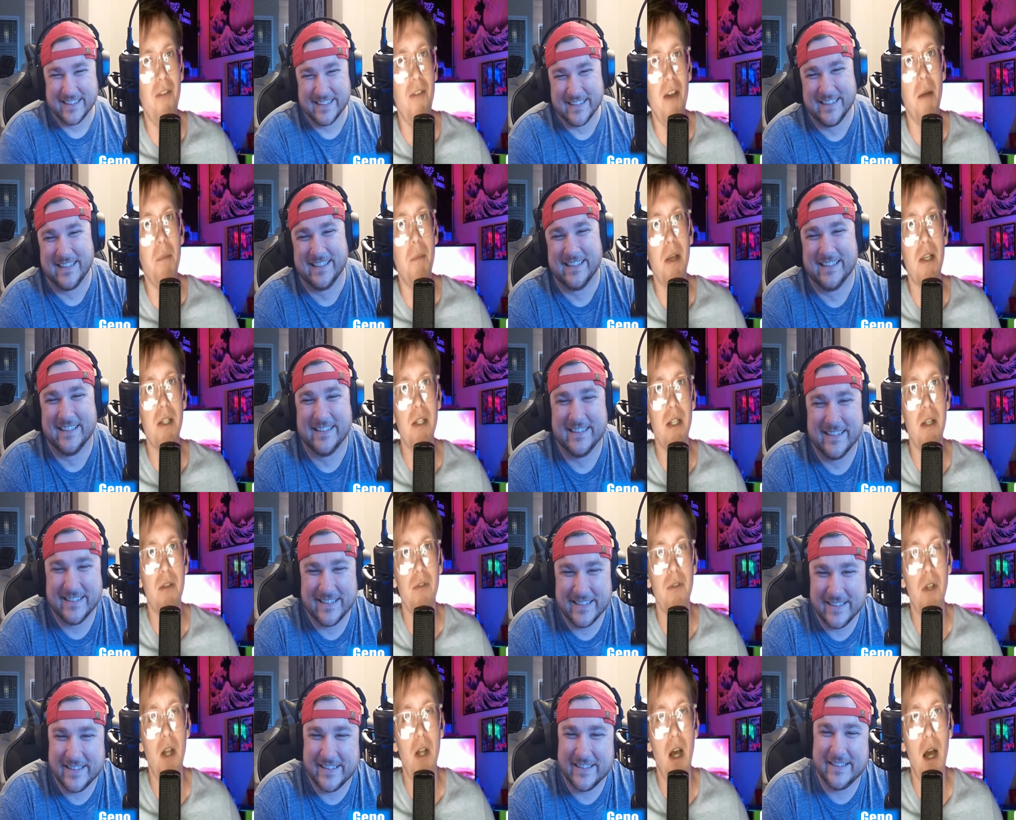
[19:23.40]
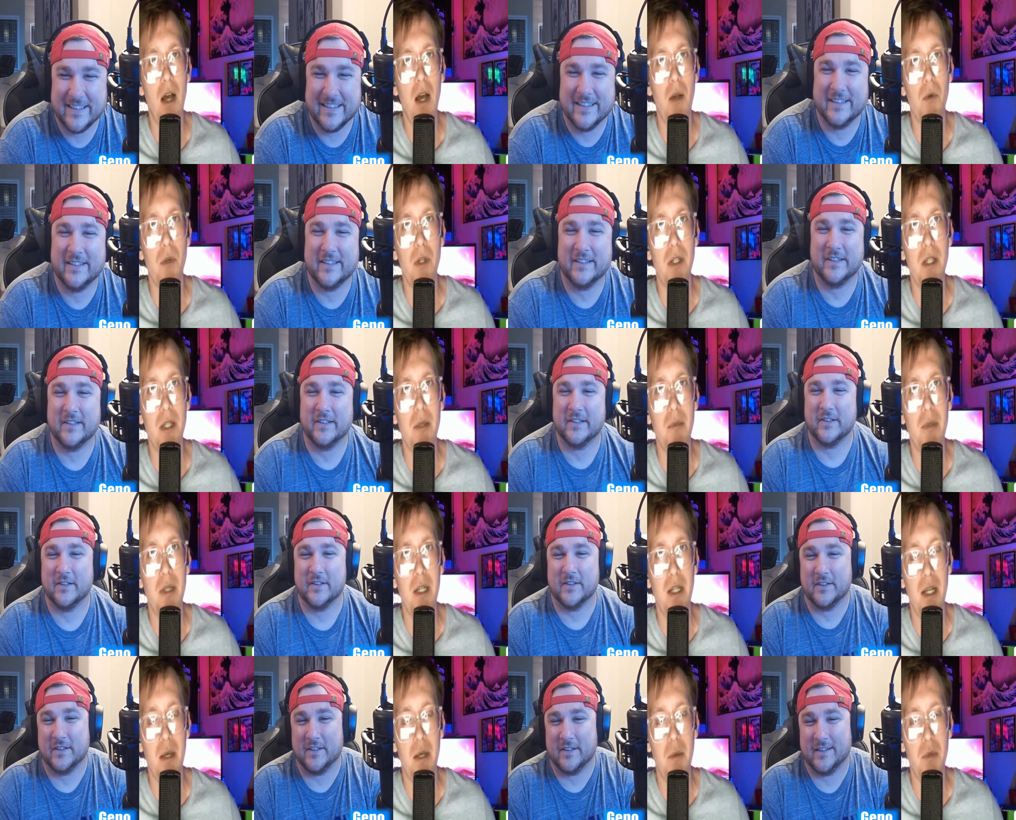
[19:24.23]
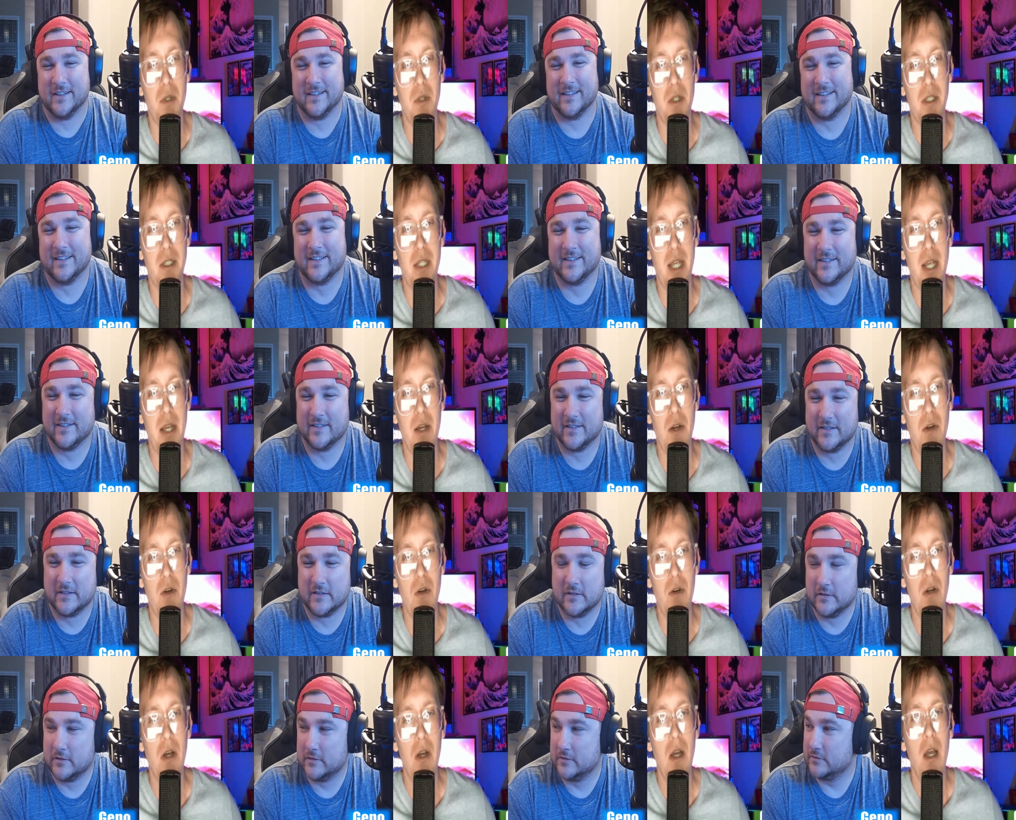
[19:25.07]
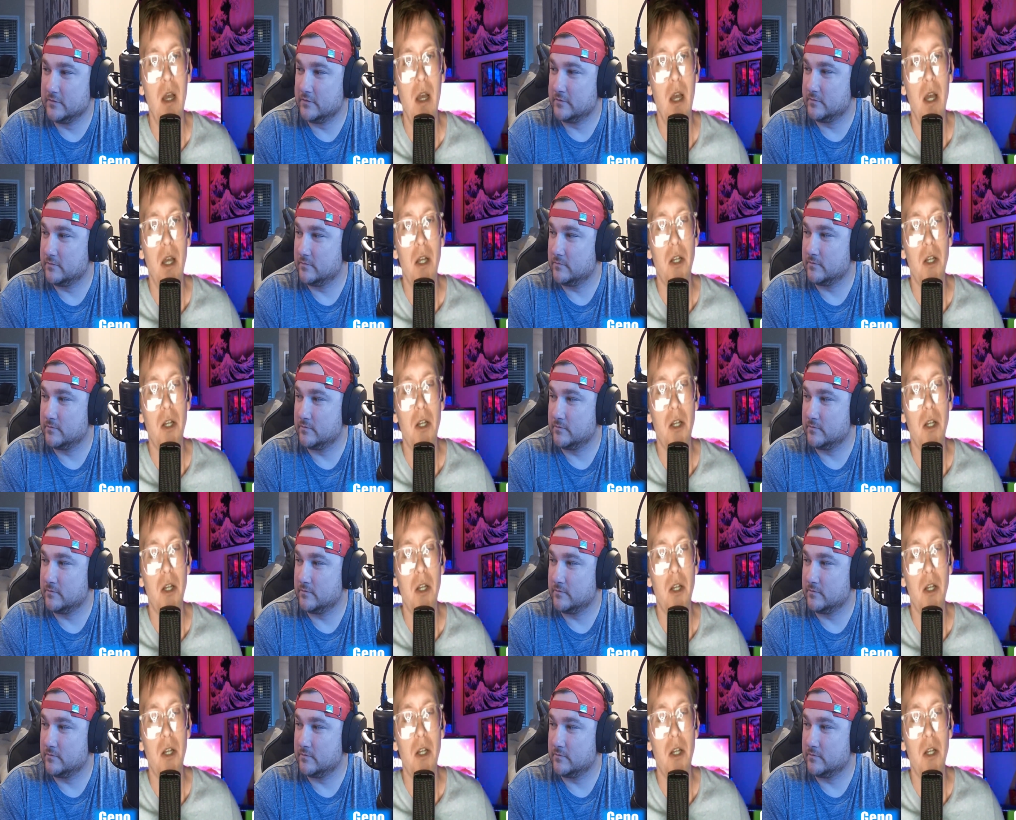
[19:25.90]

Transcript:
Speaker 1: I found myself not really being able to tell